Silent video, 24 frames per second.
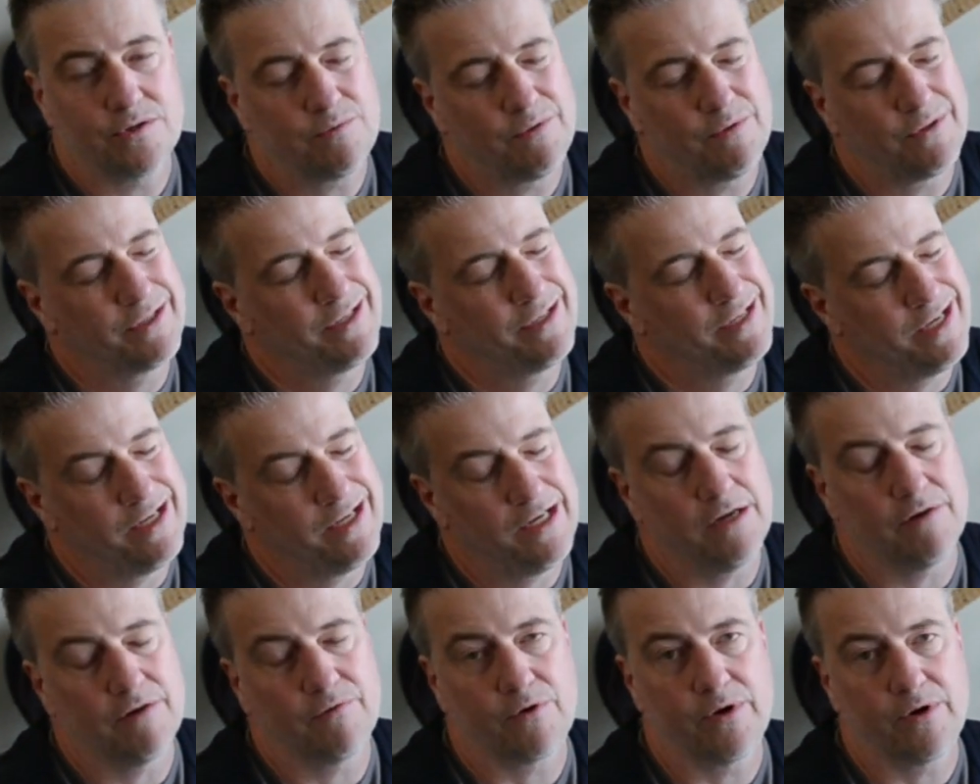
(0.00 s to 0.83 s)
Well, get
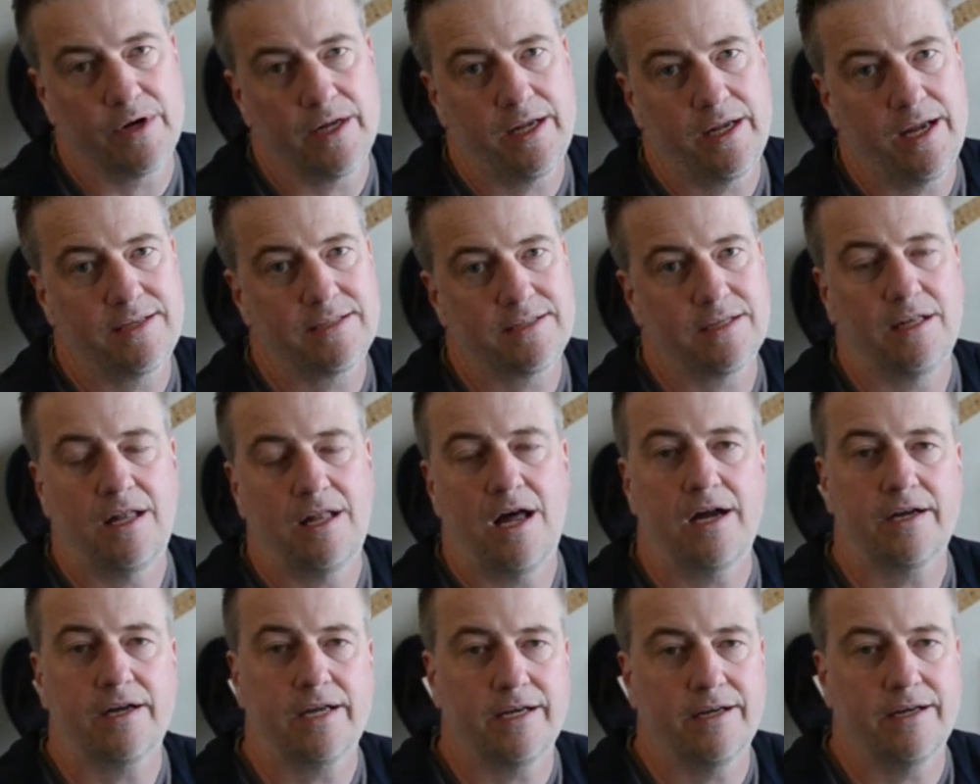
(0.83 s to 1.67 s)
over it. It's a
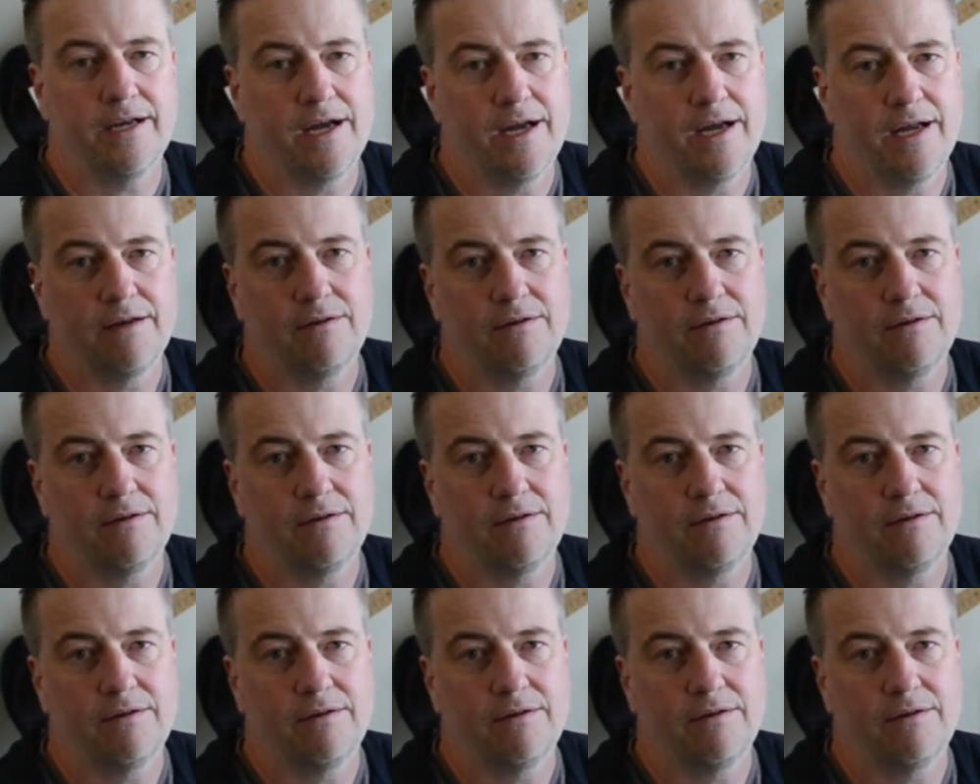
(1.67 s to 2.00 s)
locking nut.